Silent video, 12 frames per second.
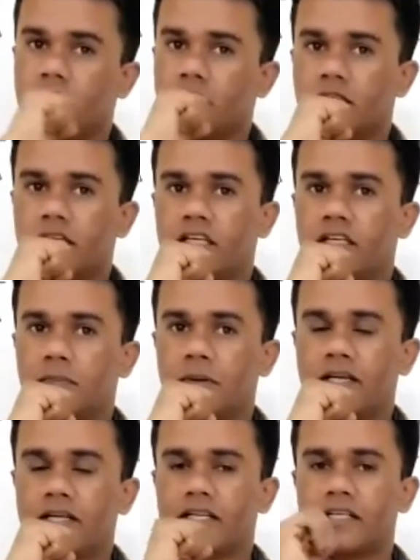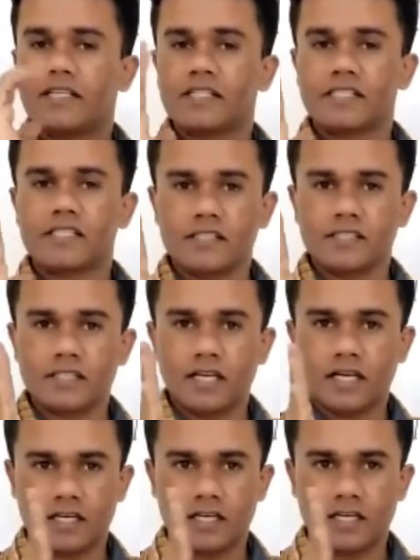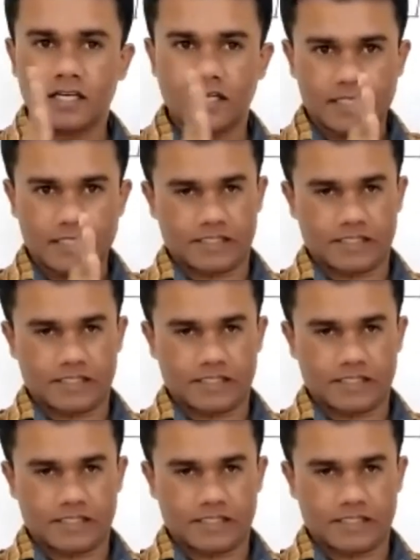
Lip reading: Then interparticle distance decreases.